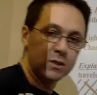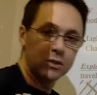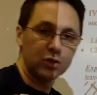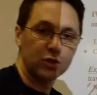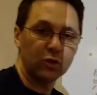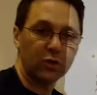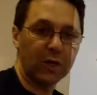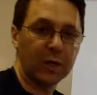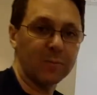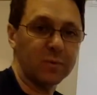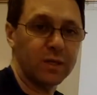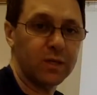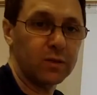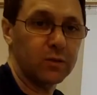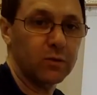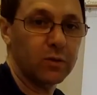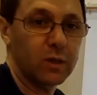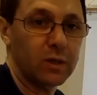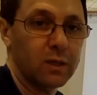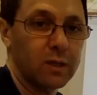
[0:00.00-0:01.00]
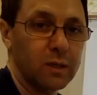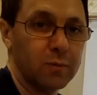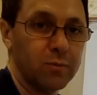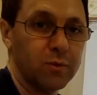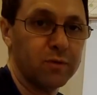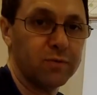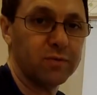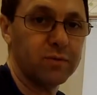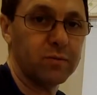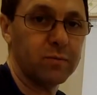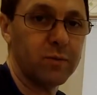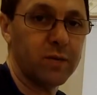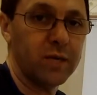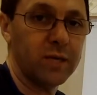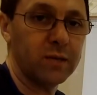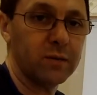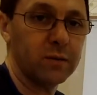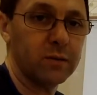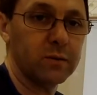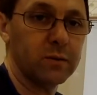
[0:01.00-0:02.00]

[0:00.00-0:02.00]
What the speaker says: so I'm going to do a little bit of the math.